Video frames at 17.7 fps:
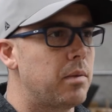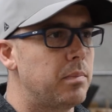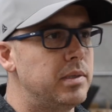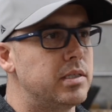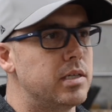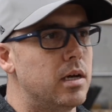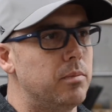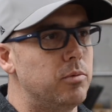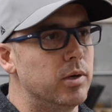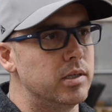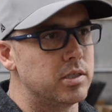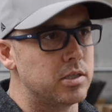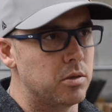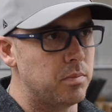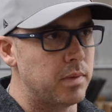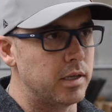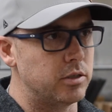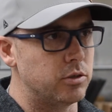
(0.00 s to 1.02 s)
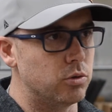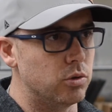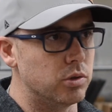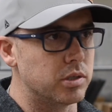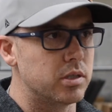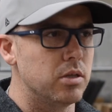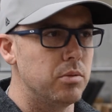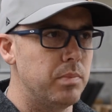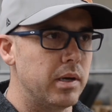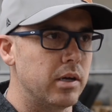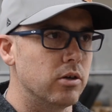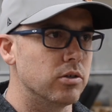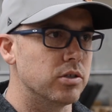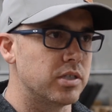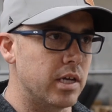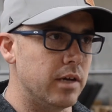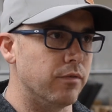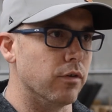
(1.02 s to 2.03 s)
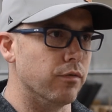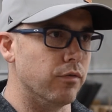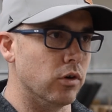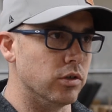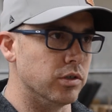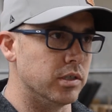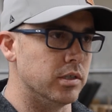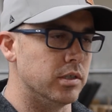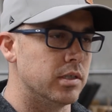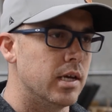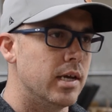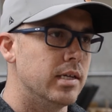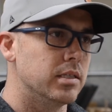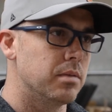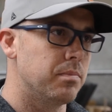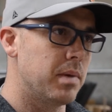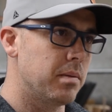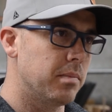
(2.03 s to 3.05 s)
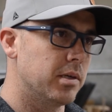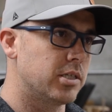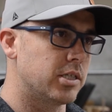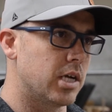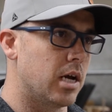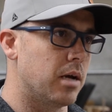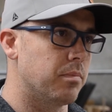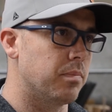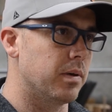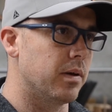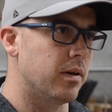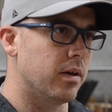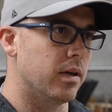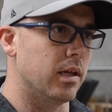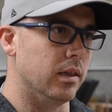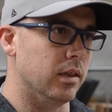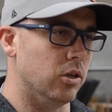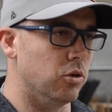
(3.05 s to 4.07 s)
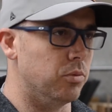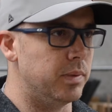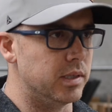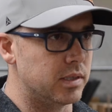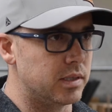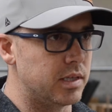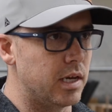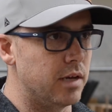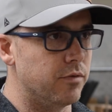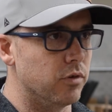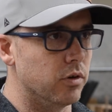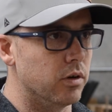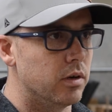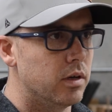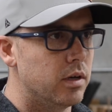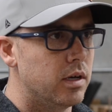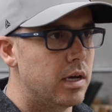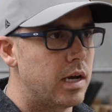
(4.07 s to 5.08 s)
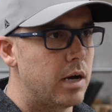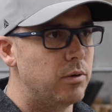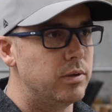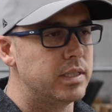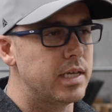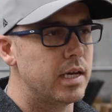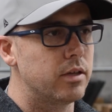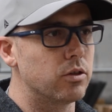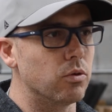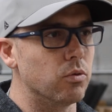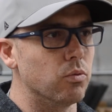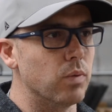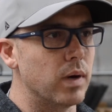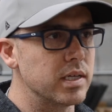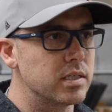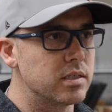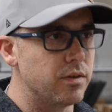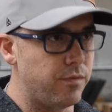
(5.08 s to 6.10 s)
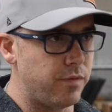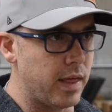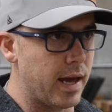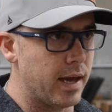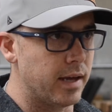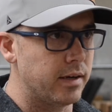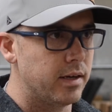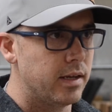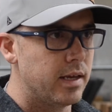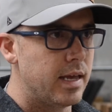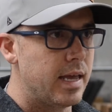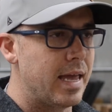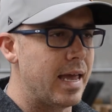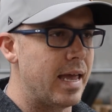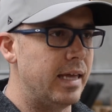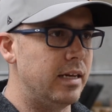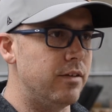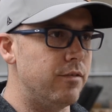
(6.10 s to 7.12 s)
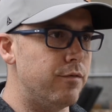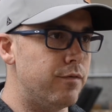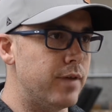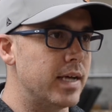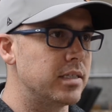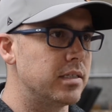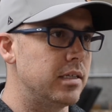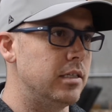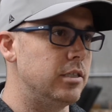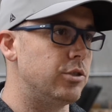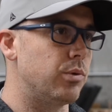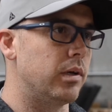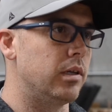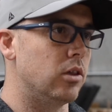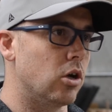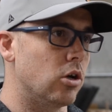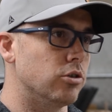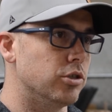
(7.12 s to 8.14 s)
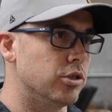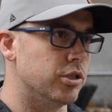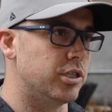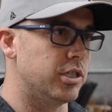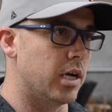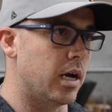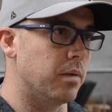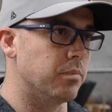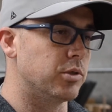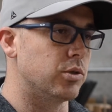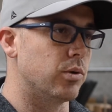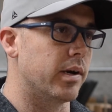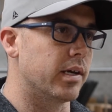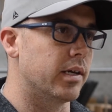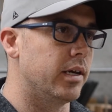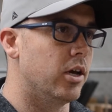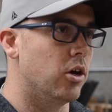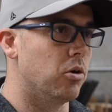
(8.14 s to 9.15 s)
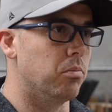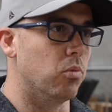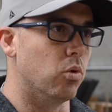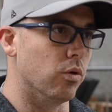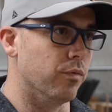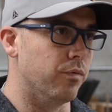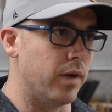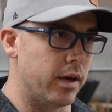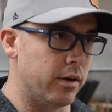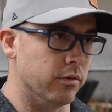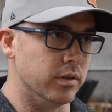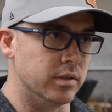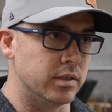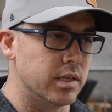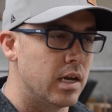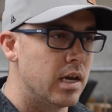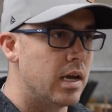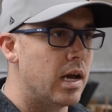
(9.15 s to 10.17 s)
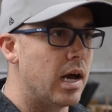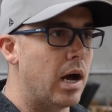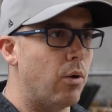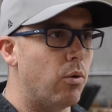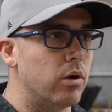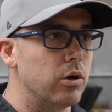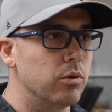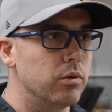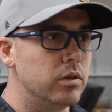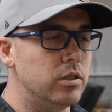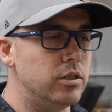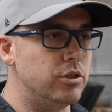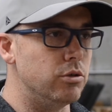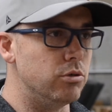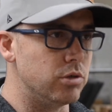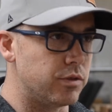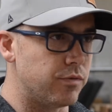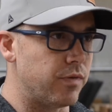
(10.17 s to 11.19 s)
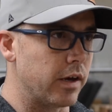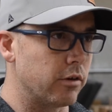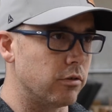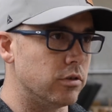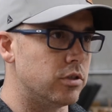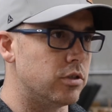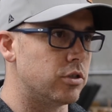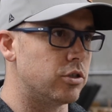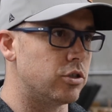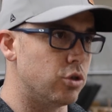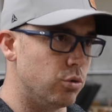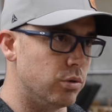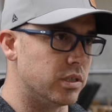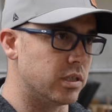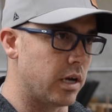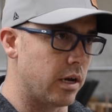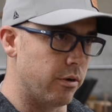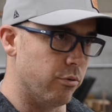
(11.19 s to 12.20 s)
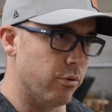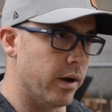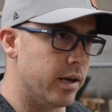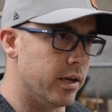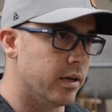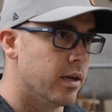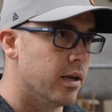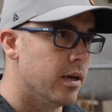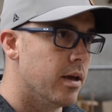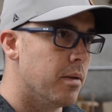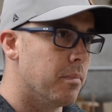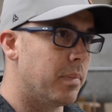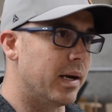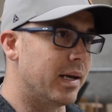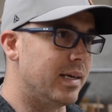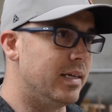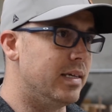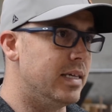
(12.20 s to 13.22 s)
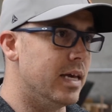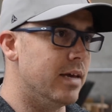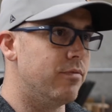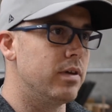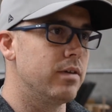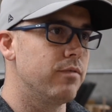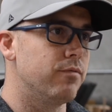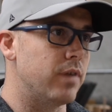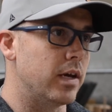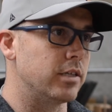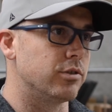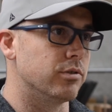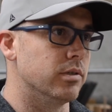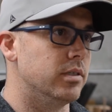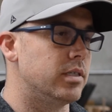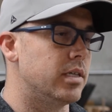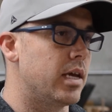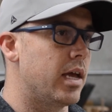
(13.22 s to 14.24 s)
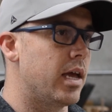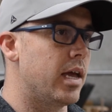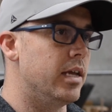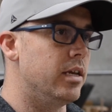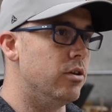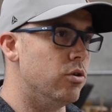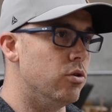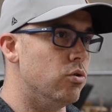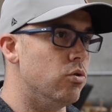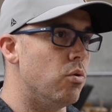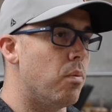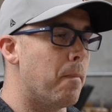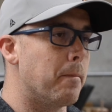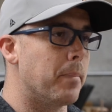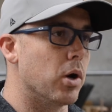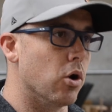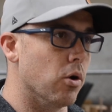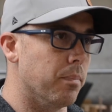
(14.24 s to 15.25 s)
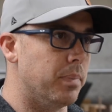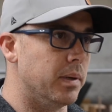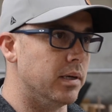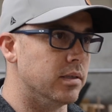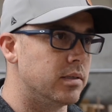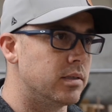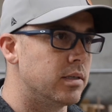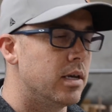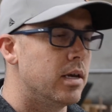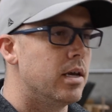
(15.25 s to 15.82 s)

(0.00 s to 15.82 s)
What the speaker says: me to upgrade some of my tools to the bigger, safer versions to make my shop a little bit safer. I would take the rest of that and invest it into a larger shop so I can help more veterans. I want to reduce veteran suicide rate by giving veterans a new purpose,